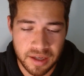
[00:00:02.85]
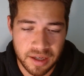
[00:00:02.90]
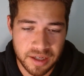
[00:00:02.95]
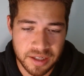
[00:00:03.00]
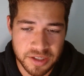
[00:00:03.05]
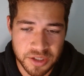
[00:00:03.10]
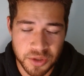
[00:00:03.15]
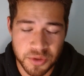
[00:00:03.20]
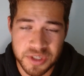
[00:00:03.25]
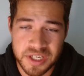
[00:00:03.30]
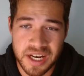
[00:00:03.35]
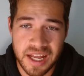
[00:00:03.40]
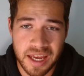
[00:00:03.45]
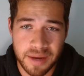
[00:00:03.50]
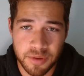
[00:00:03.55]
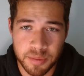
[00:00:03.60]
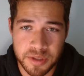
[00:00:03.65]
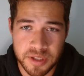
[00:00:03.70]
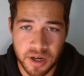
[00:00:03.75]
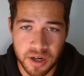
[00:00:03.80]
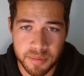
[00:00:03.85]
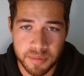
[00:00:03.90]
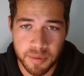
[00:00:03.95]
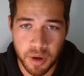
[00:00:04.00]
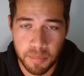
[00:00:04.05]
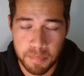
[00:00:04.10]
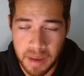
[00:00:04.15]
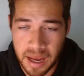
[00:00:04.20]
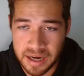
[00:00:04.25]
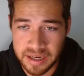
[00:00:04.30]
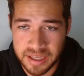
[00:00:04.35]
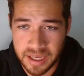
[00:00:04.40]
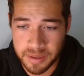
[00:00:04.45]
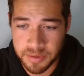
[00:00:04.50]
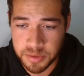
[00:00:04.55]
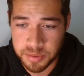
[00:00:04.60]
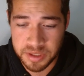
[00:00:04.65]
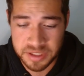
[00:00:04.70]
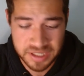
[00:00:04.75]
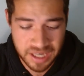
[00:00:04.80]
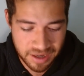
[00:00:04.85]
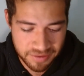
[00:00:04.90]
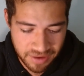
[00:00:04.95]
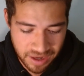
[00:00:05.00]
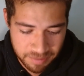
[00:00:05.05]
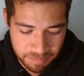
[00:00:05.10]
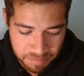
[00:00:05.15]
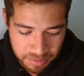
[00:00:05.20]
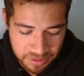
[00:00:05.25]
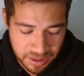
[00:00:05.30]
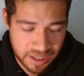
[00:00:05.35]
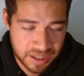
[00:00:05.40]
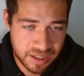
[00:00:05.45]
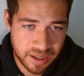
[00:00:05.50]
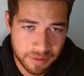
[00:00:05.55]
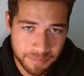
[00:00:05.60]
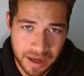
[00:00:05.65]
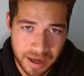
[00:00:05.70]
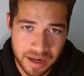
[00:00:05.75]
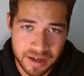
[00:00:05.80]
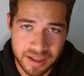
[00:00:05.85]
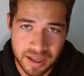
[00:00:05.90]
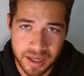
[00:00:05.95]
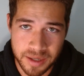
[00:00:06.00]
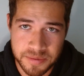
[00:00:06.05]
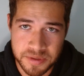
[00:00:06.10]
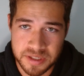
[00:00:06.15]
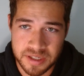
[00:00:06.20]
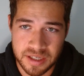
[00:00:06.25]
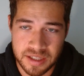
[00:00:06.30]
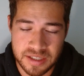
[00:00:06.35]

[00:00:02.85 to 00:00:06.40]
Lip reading: And so today I'm going to be talking about bad games because I've had plenty of bad games.